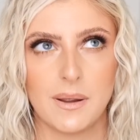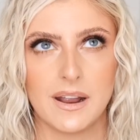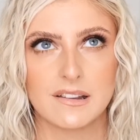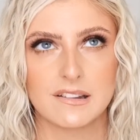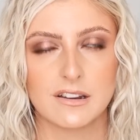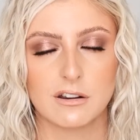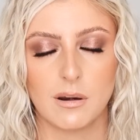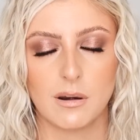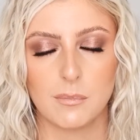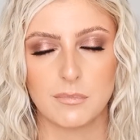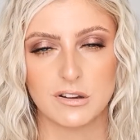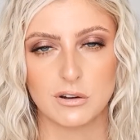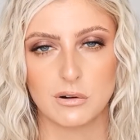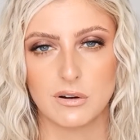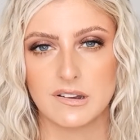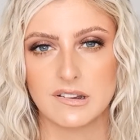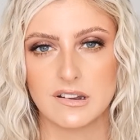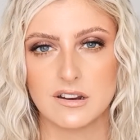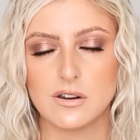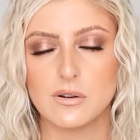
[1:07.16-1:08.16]
my Instagram
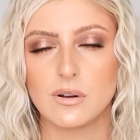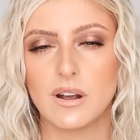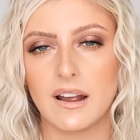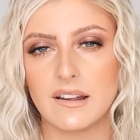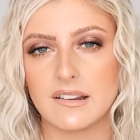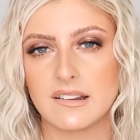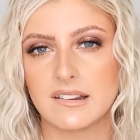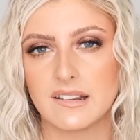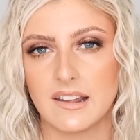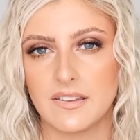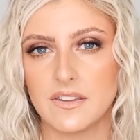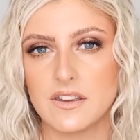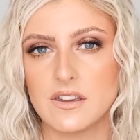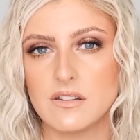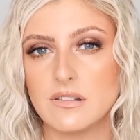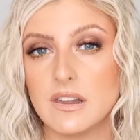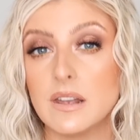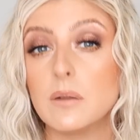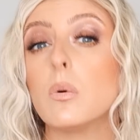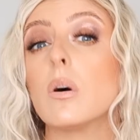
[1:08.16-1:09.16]
stories and you guys said that
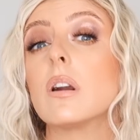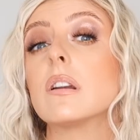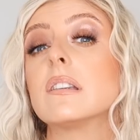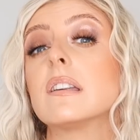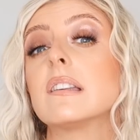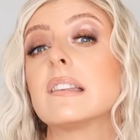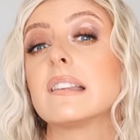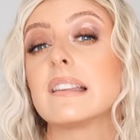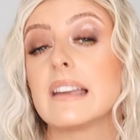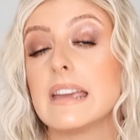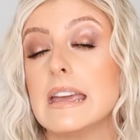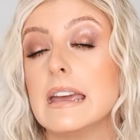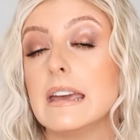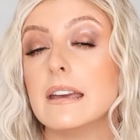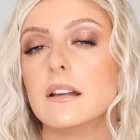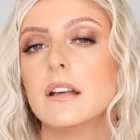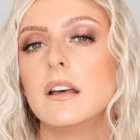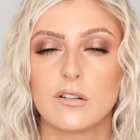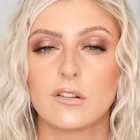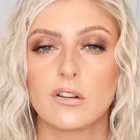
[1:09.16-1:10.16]
you did want to see
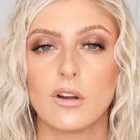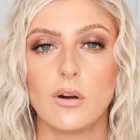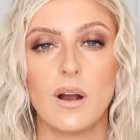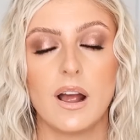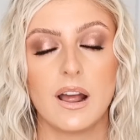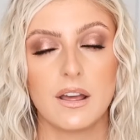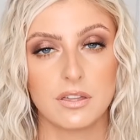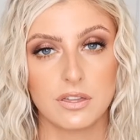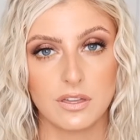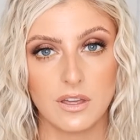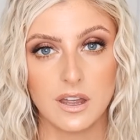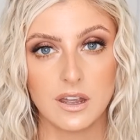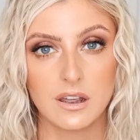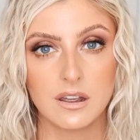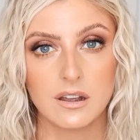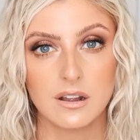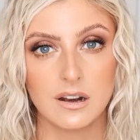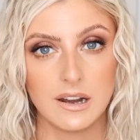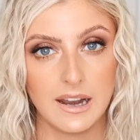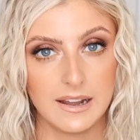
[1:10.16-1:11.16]
it. So I
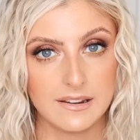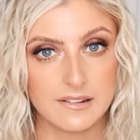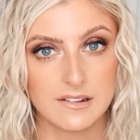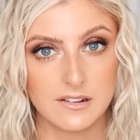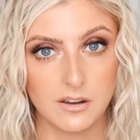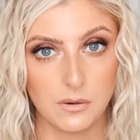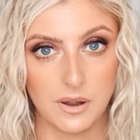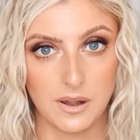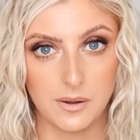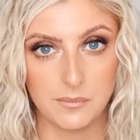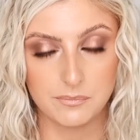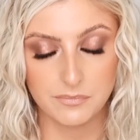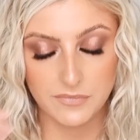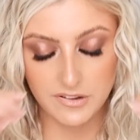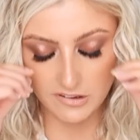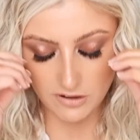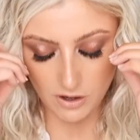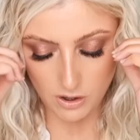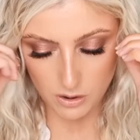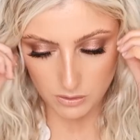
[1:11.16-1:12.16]
think let's do it.
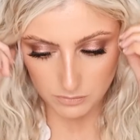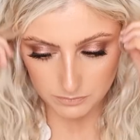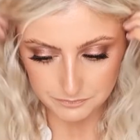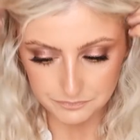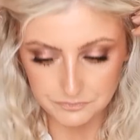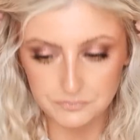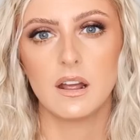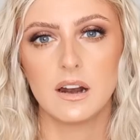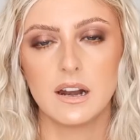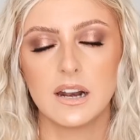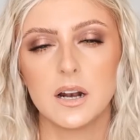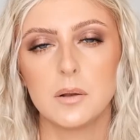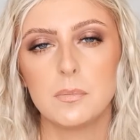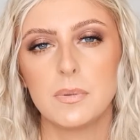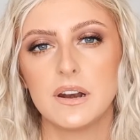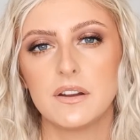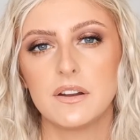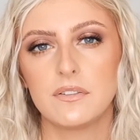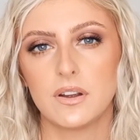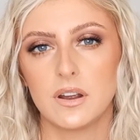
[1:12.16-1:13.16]
So a little
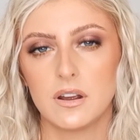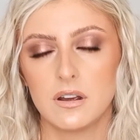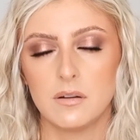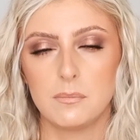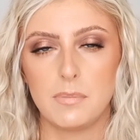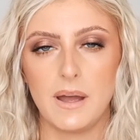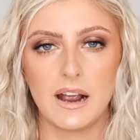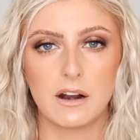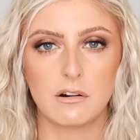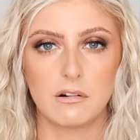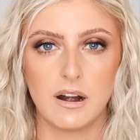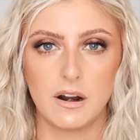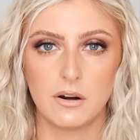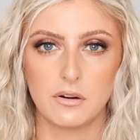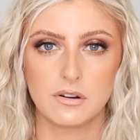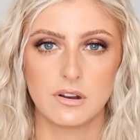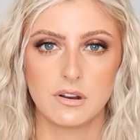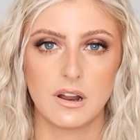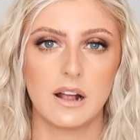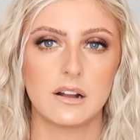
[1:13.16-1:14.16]
bit of a, a
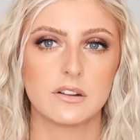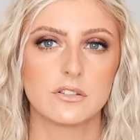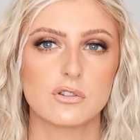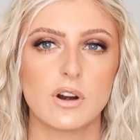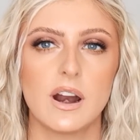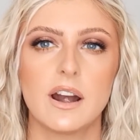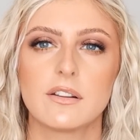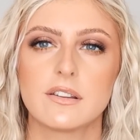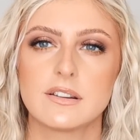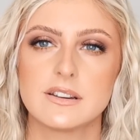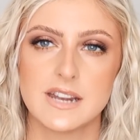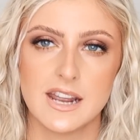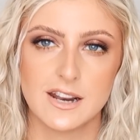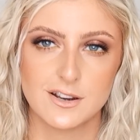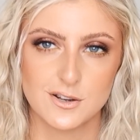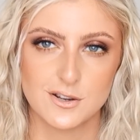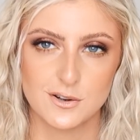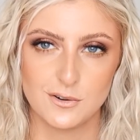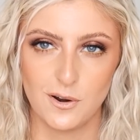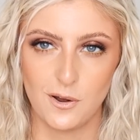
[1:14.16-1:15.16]
background. I'll try not to
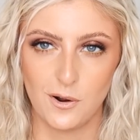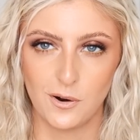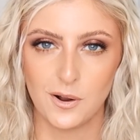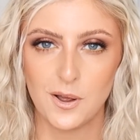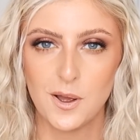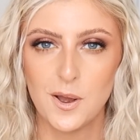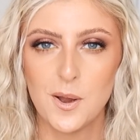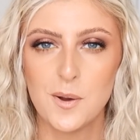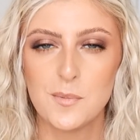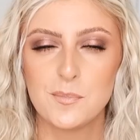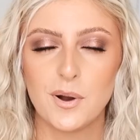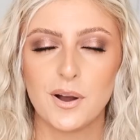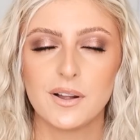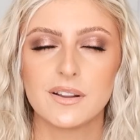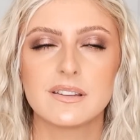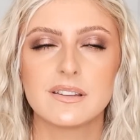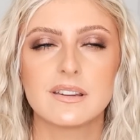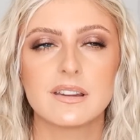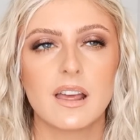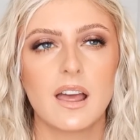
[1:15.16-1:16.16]
take too long,
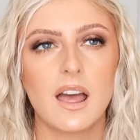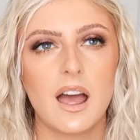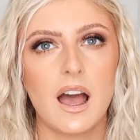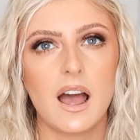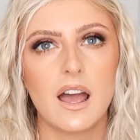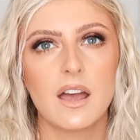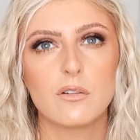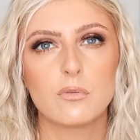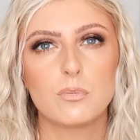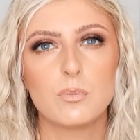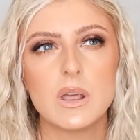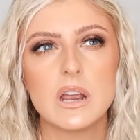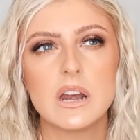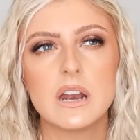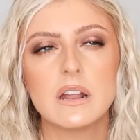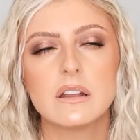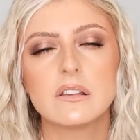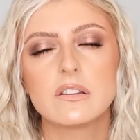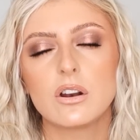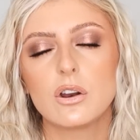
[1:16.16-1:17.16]
but I've
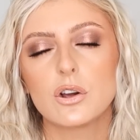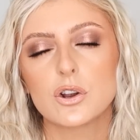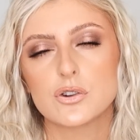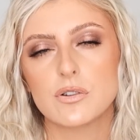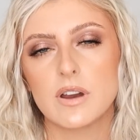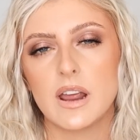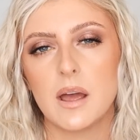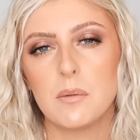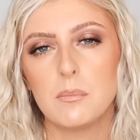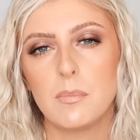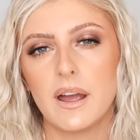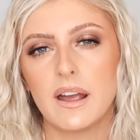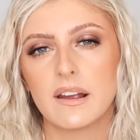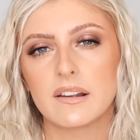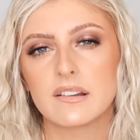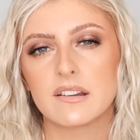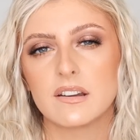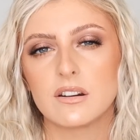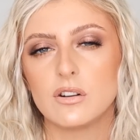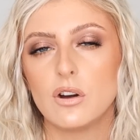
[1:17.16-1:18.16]
been into luxury
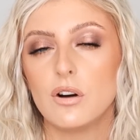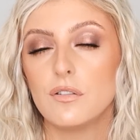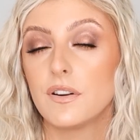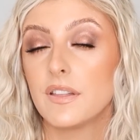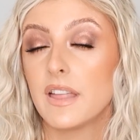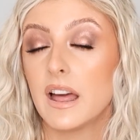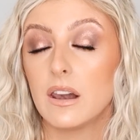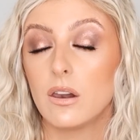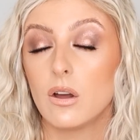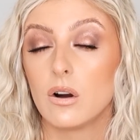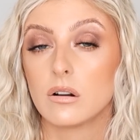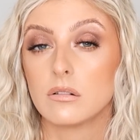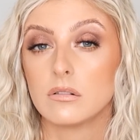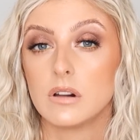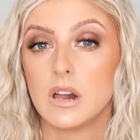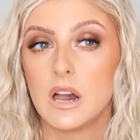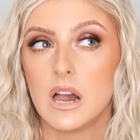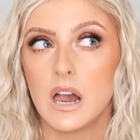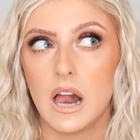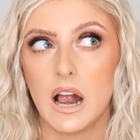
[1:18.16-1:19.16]
handbags not for that
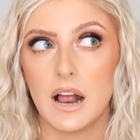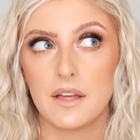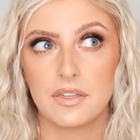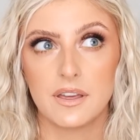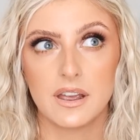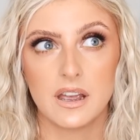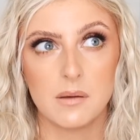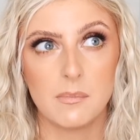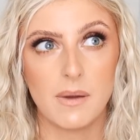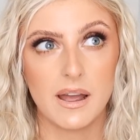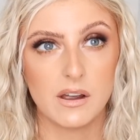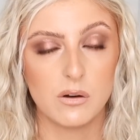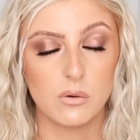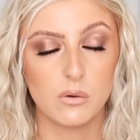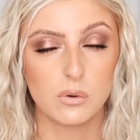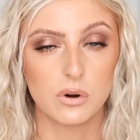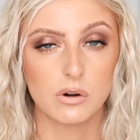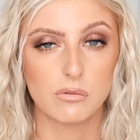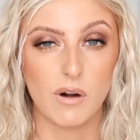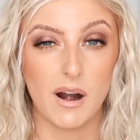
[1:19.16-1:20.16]
long. I think I might
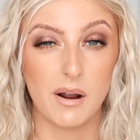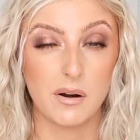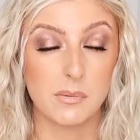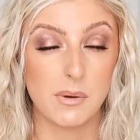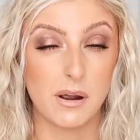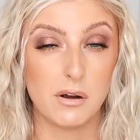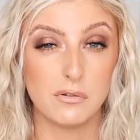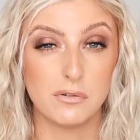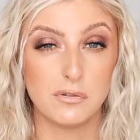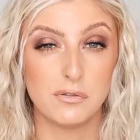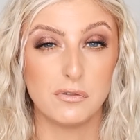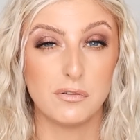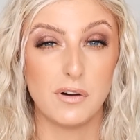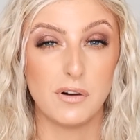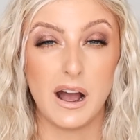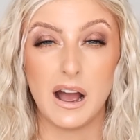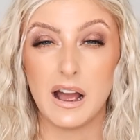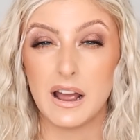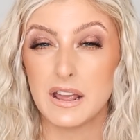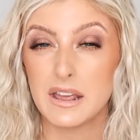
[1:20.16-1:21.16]
own around about
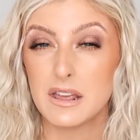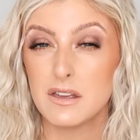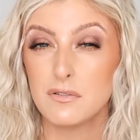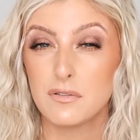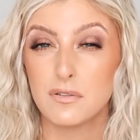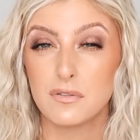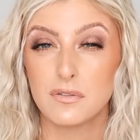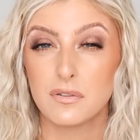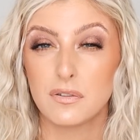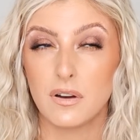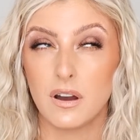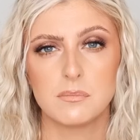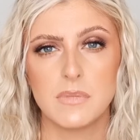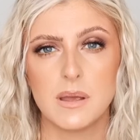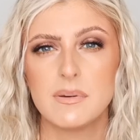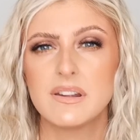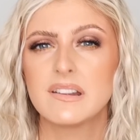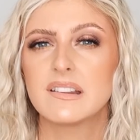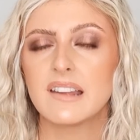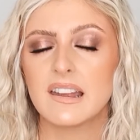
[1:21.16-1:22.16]
five,
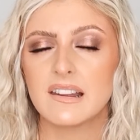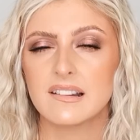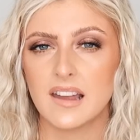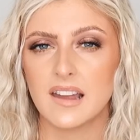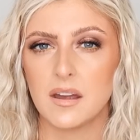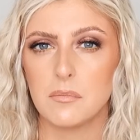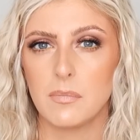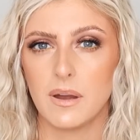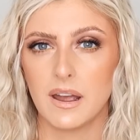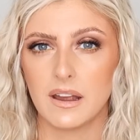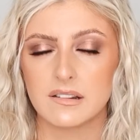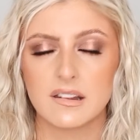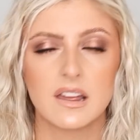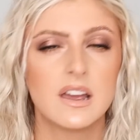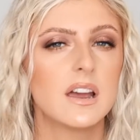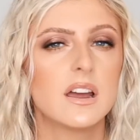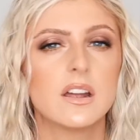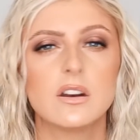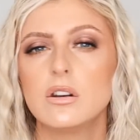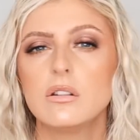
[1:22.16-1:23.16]
maybe six handbags.
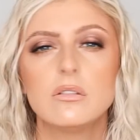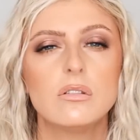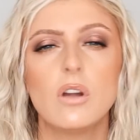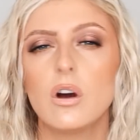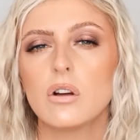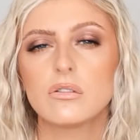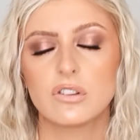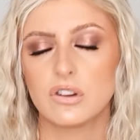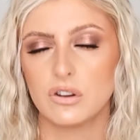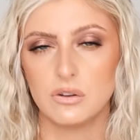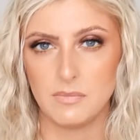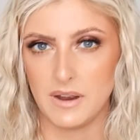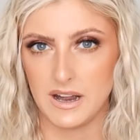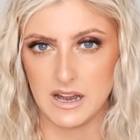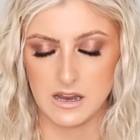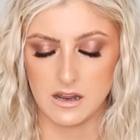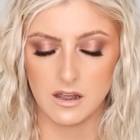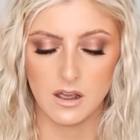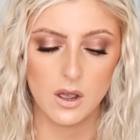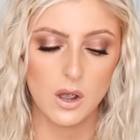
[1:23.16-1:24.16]
N- not too
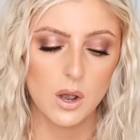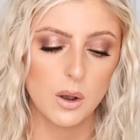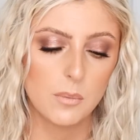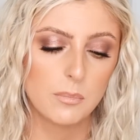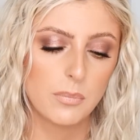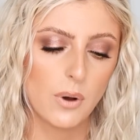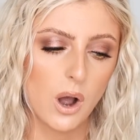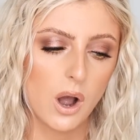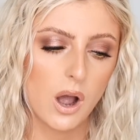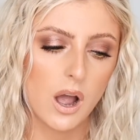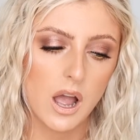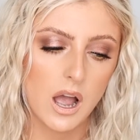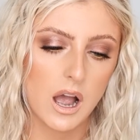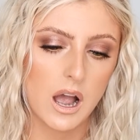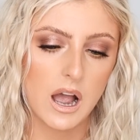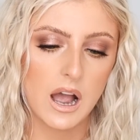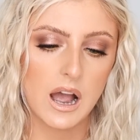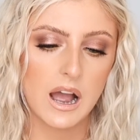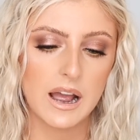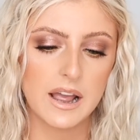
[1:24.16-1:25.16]
many, but
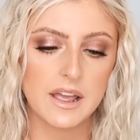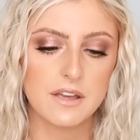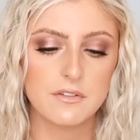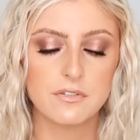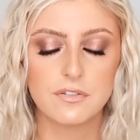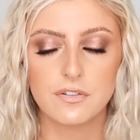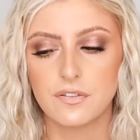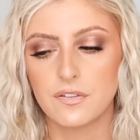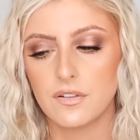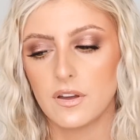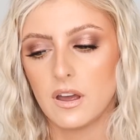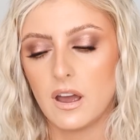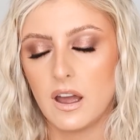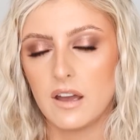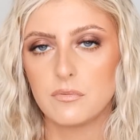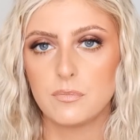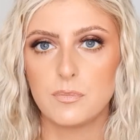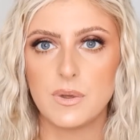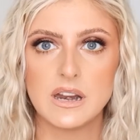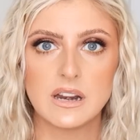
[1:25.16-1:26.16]
I've
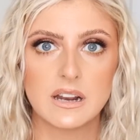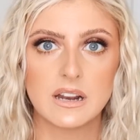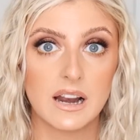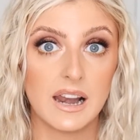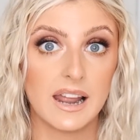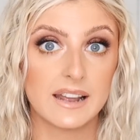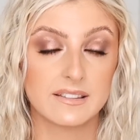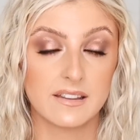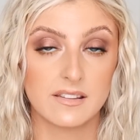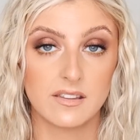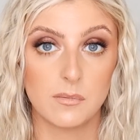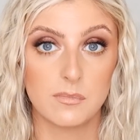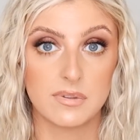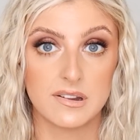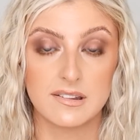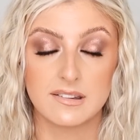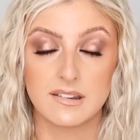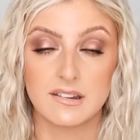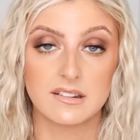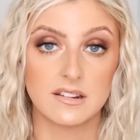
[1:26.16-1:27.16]
I've been collecting them
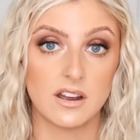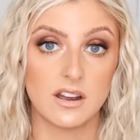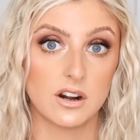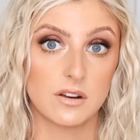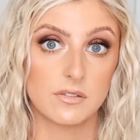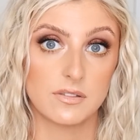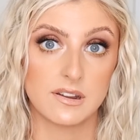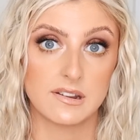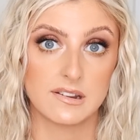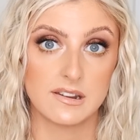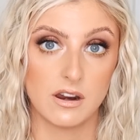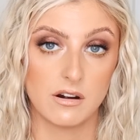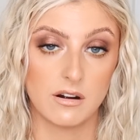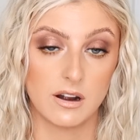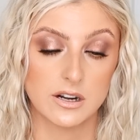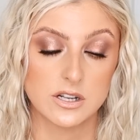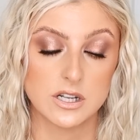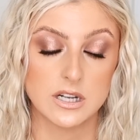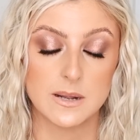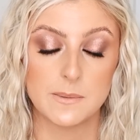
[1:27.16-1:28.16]
since the start of this year
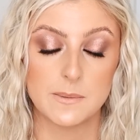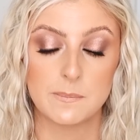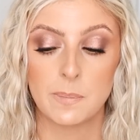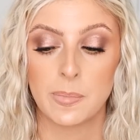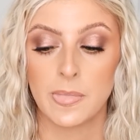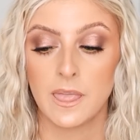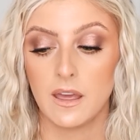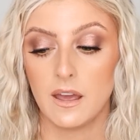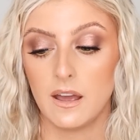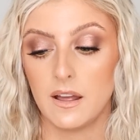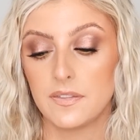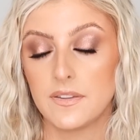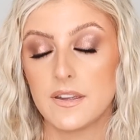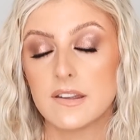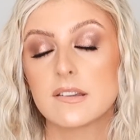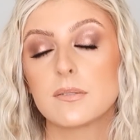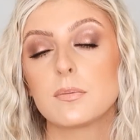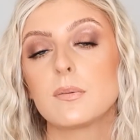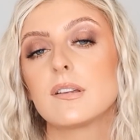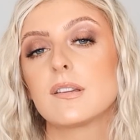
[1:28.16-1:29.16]
actually. And
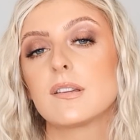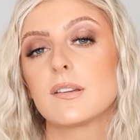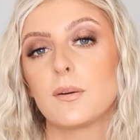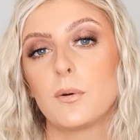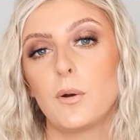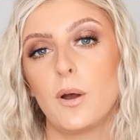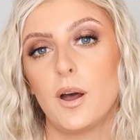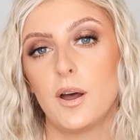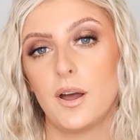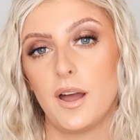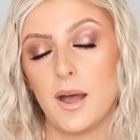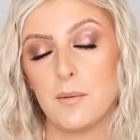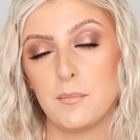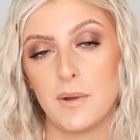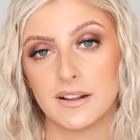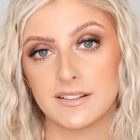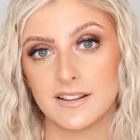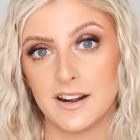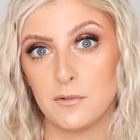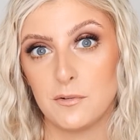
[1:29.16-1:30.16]
this was a
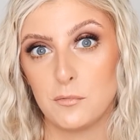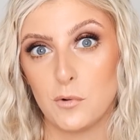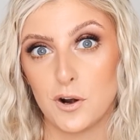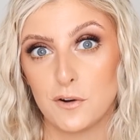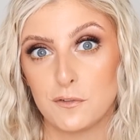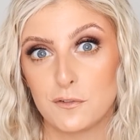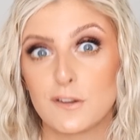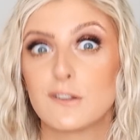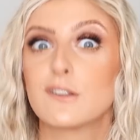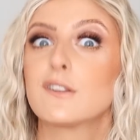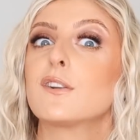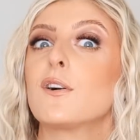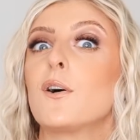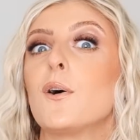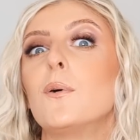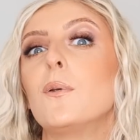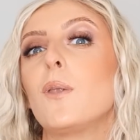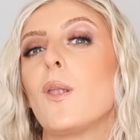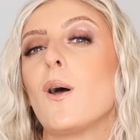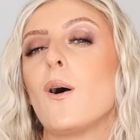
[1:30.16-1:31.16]
handbag that I've wanted for
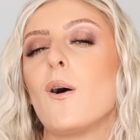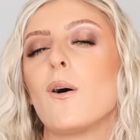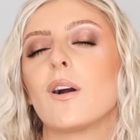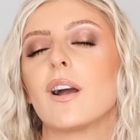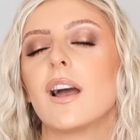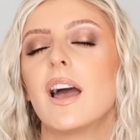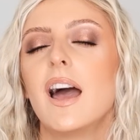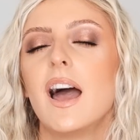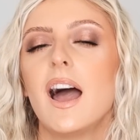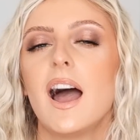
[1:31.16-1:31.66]
so long.